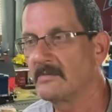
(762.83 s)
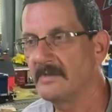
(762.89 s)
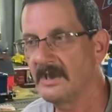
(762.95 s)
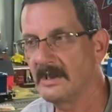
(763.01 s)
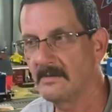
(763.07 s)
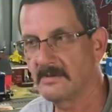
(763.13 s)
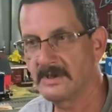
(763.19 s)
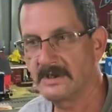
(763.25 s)
to
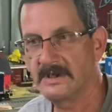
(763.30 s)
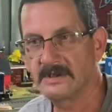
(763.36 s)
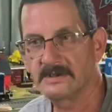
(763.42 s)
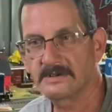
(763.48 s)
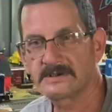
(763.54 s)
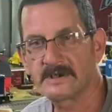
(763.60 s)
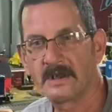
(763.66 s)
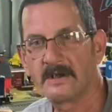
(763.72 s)
be able to get
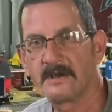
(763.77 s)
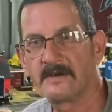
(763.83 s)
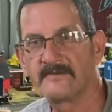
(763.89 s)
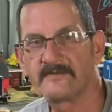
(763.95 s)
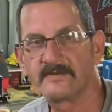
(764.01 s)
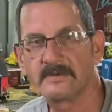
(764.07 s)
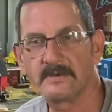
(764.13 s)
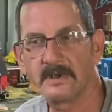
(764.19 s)
to
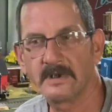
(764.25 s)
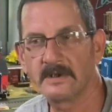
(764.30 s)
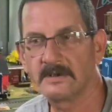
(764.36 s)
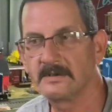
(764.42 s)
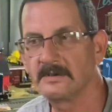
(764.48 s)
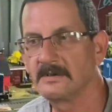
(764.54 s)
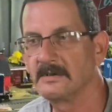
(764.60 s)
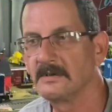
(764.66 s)
stuff, and,
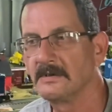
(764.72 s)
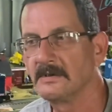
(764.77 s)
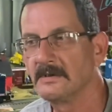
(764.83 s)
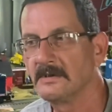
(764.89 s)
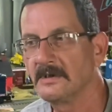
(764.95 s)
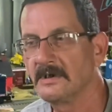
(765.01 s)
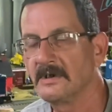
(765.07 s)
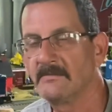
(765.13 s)
and
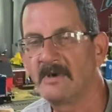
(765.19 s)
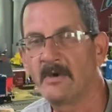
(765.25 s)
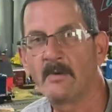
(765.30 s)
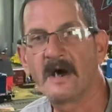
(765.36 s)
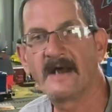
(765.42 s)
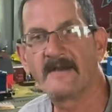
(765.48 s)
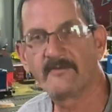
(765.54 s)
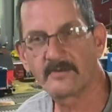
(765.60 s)
uh, my
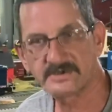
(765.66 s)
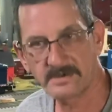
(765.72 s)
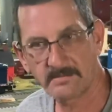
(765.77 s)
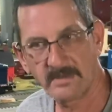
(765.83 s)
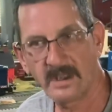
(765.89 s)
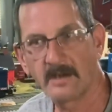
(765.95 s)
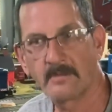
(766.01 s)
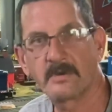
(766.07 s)
wife wants to
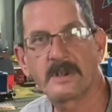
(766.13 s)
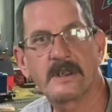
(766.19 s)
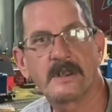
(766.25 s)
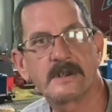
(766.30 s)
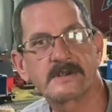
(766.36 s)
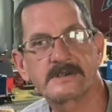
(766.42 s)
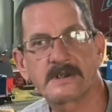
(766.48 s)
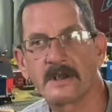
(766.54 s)
be able to
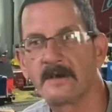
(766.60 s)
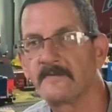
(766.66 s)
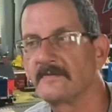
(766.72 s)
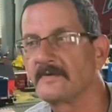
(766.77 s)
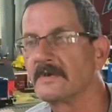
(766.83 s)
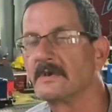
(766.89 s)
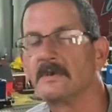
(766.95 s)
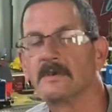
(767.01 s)
get to stuff,
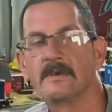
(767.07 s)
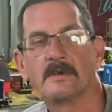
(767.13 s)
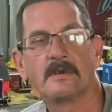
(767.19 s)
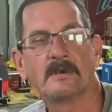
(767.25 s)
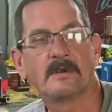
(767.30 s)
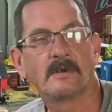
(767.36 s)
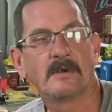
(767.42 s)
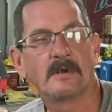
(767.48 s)

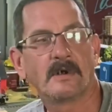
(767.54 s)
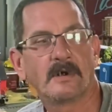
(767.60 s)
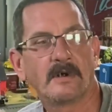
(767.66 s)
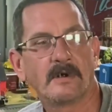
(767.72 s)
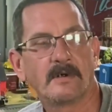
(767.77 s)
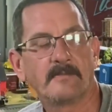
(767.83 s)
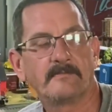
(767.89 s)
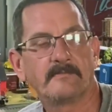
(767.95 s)
um,